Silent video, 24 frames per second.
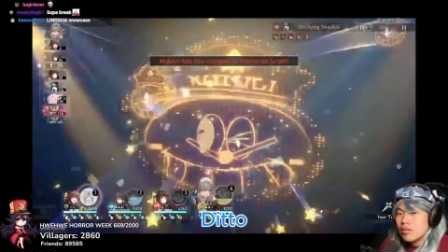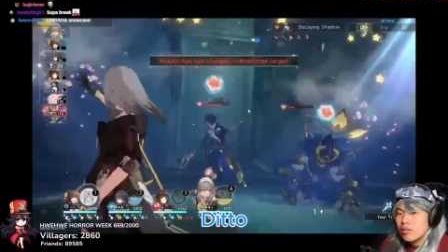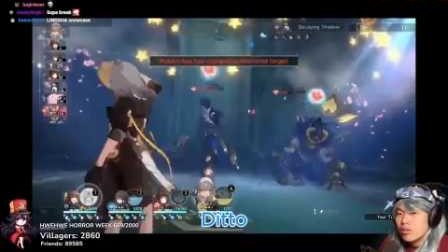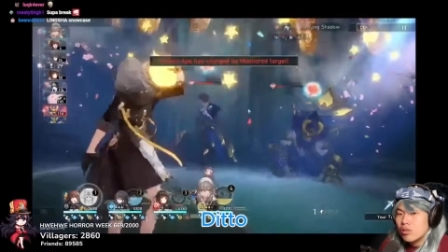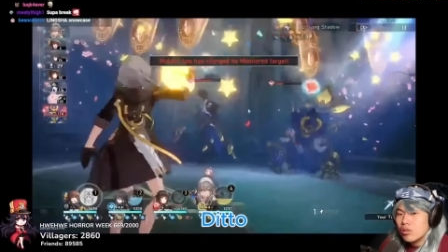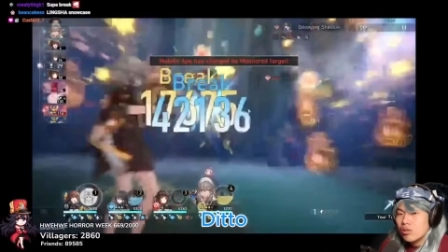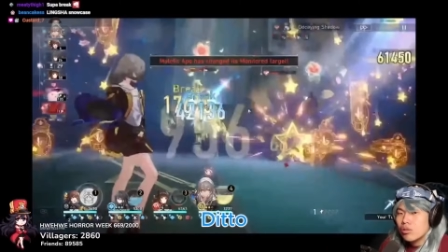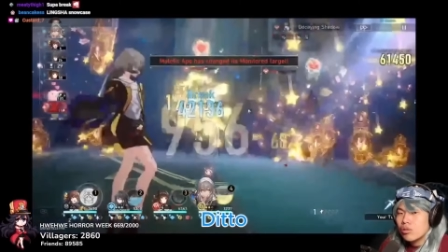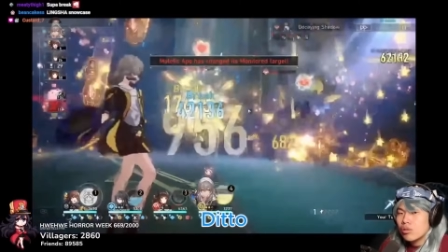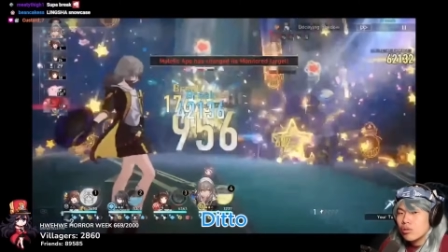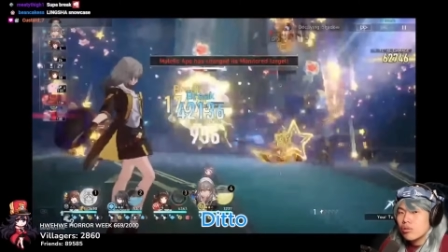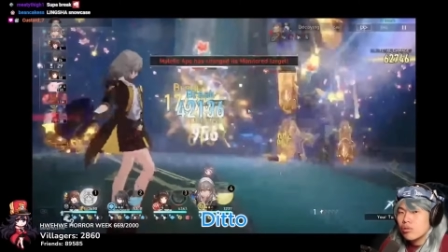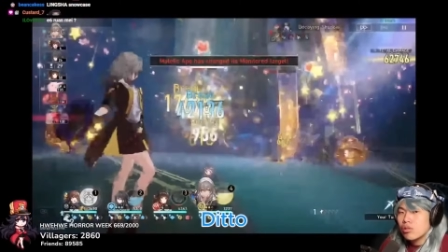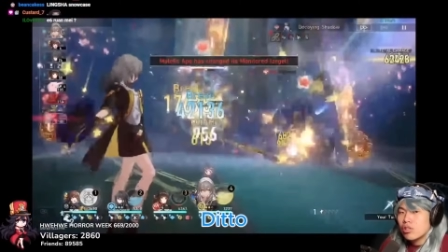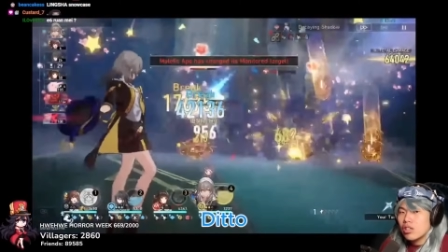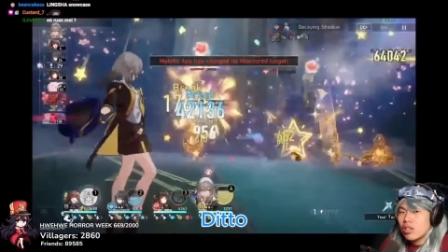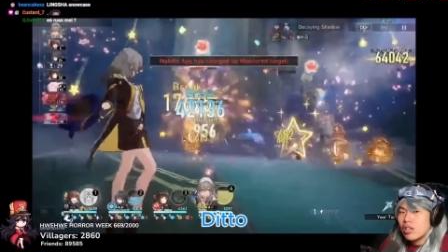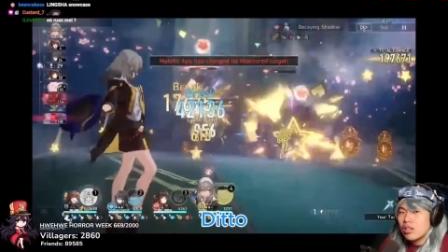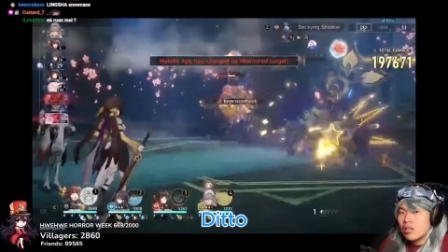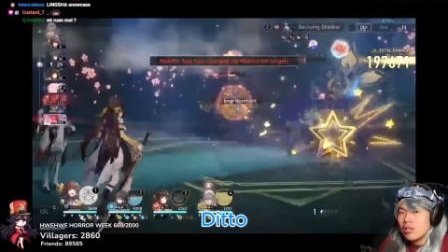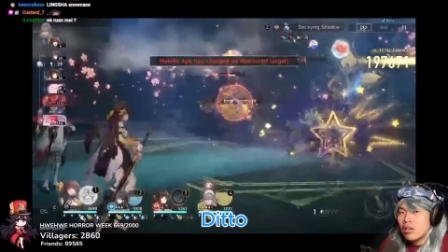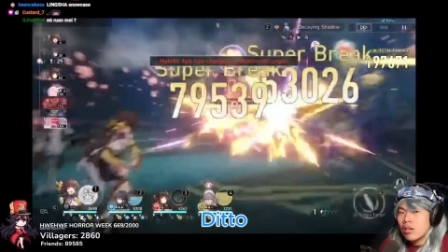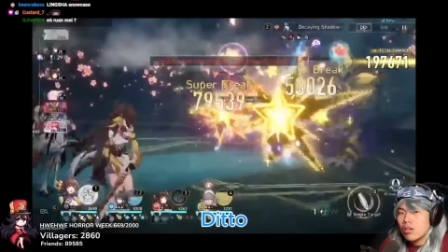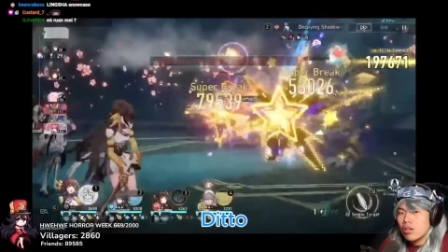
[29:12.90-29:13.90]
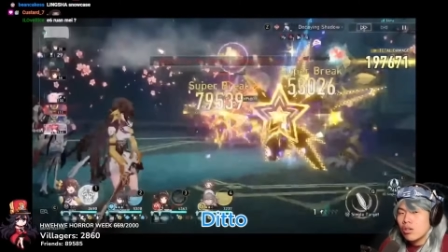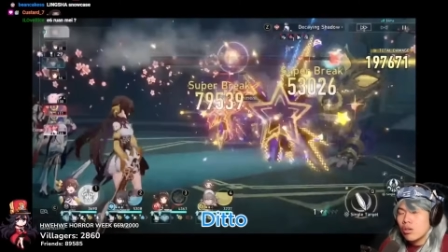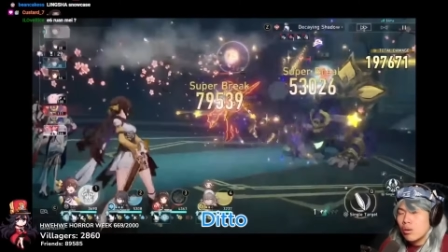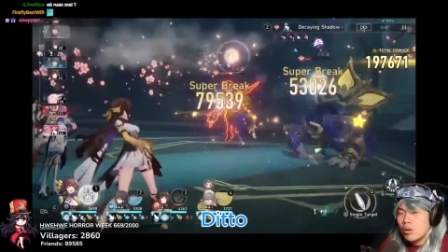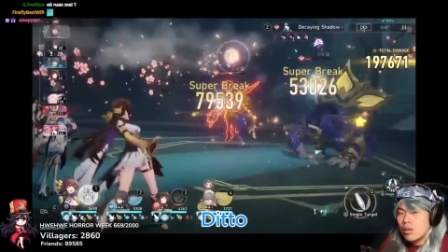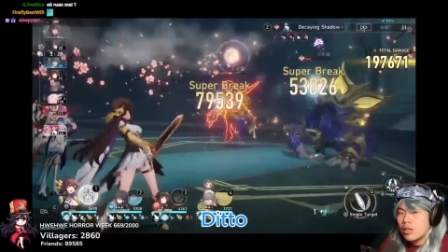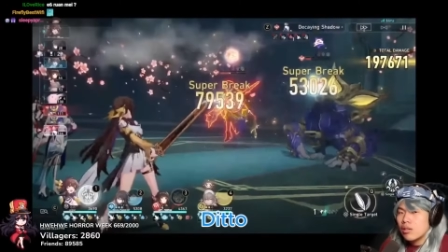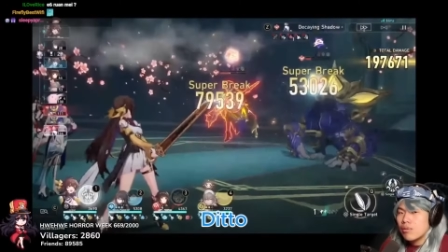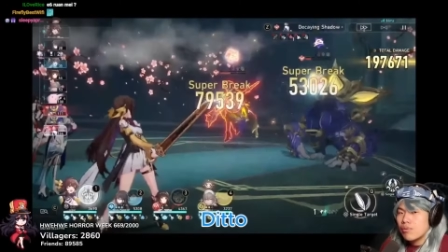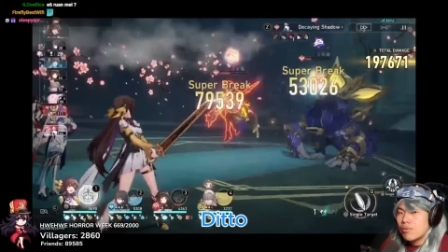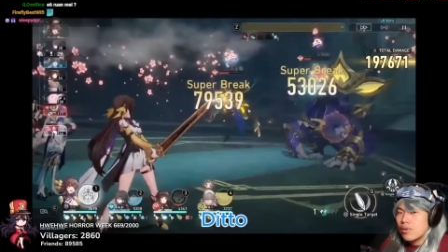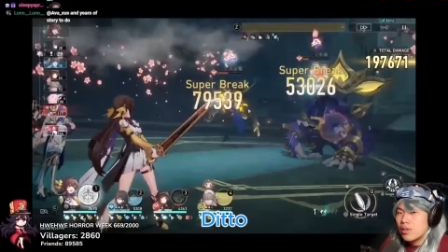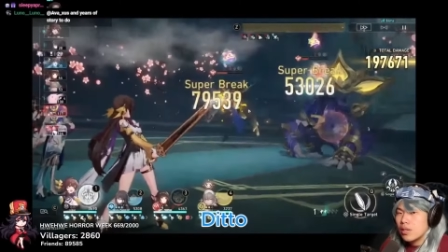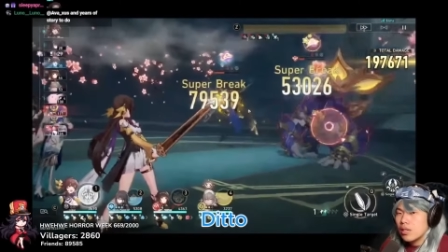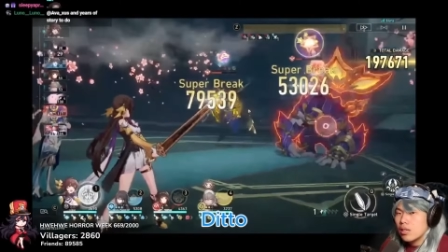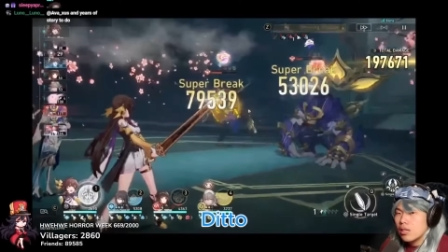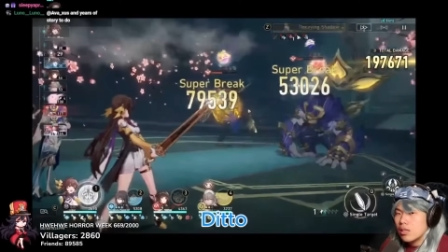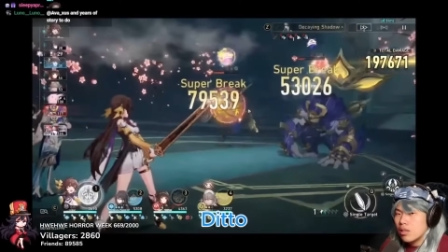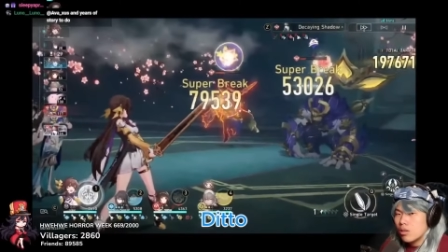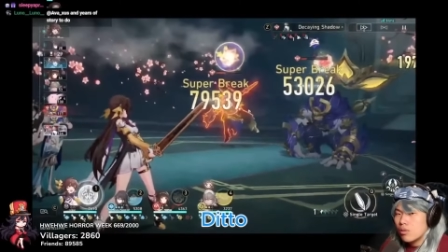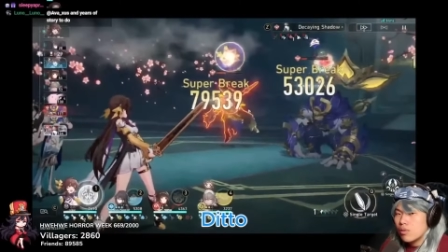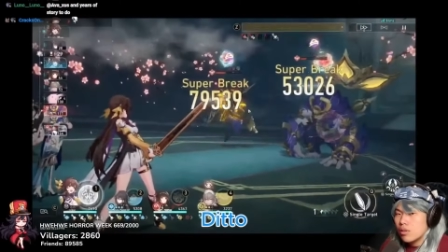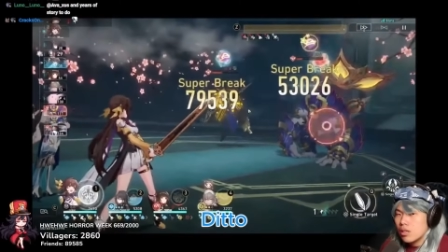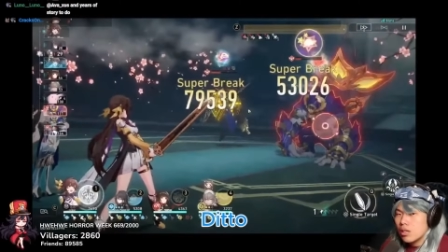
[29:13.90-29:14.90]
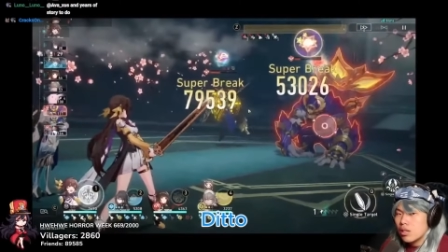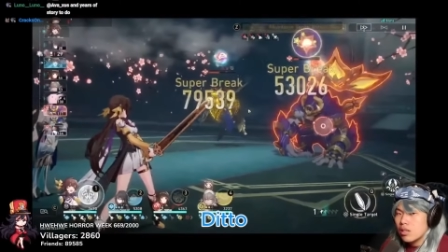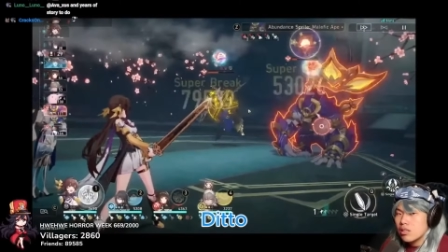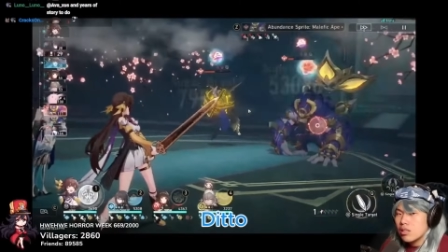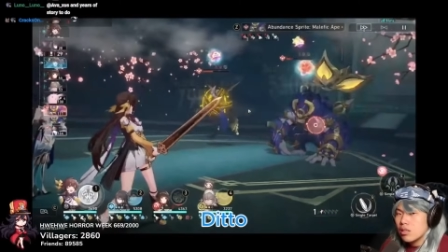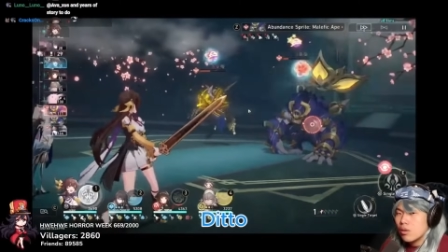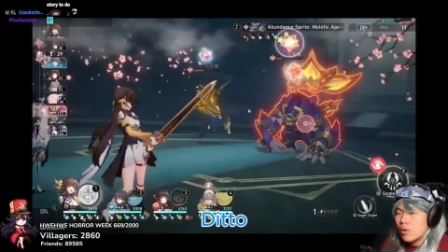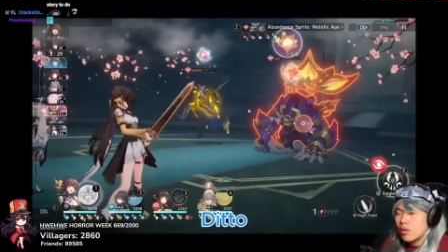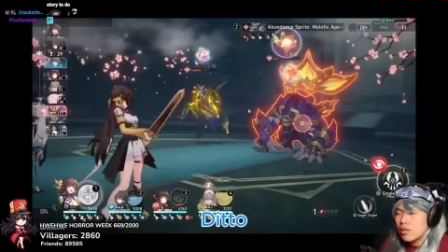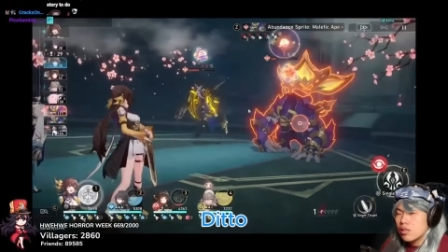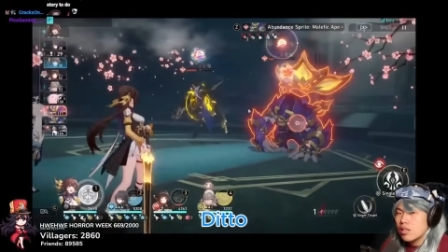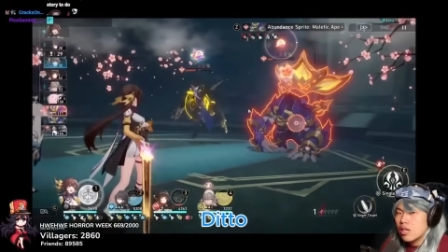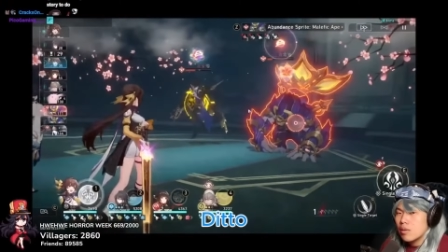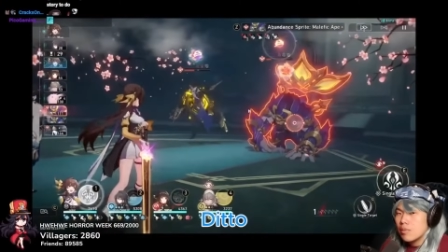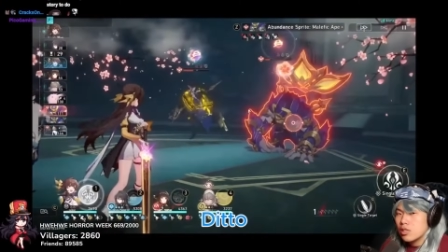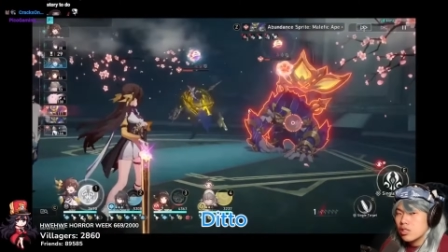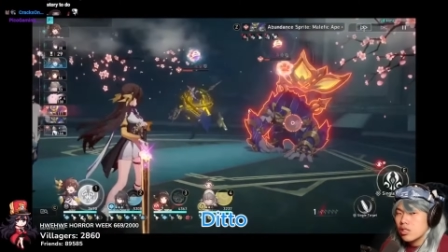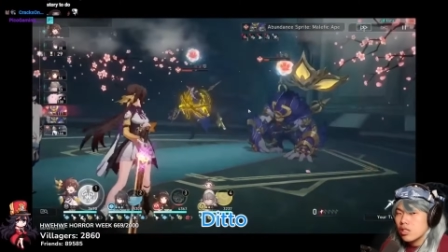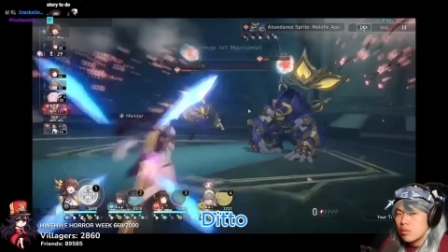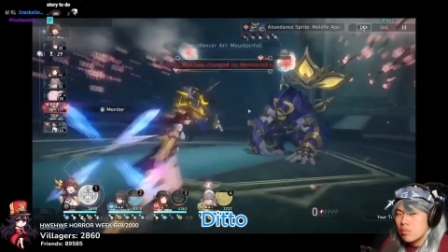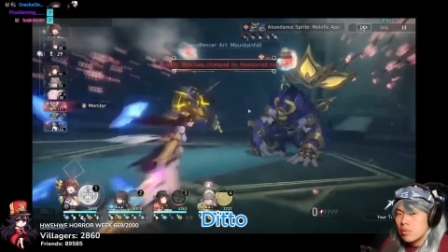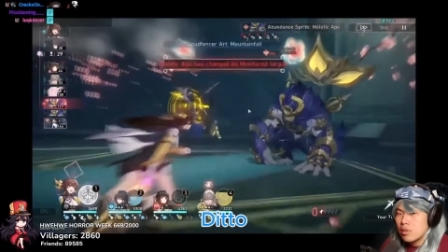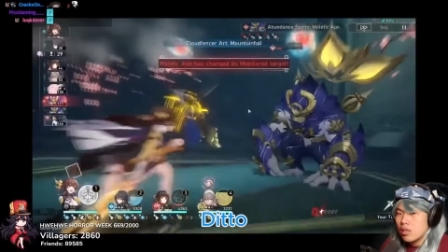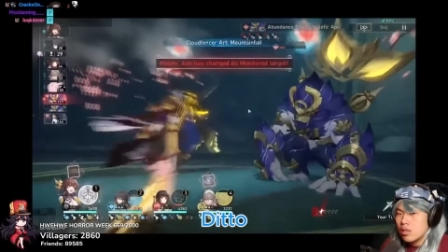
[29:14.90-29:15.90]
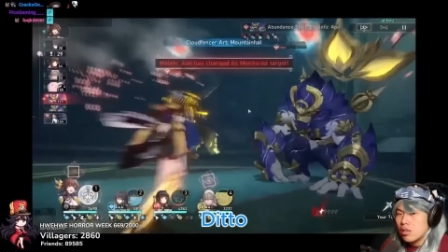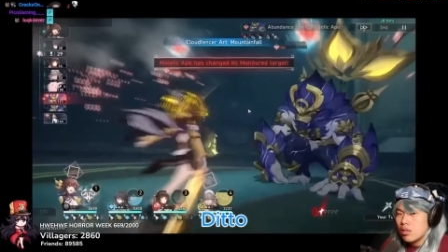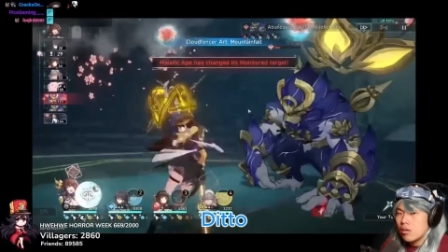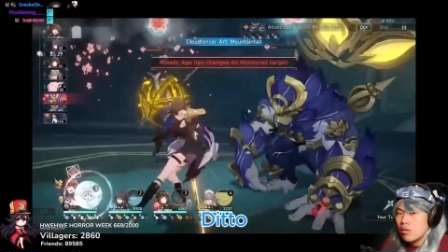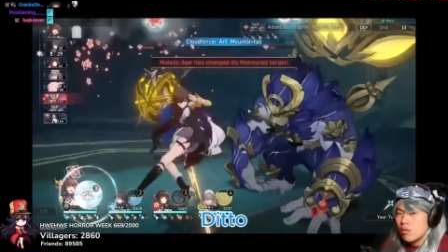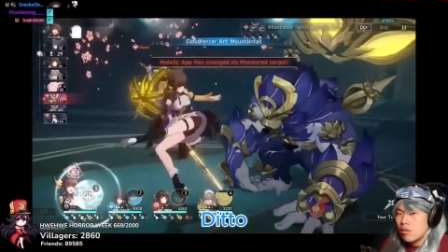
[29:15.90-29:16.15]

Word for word: Sushang uh, going in for the hit over here let's see what his damage is gonna be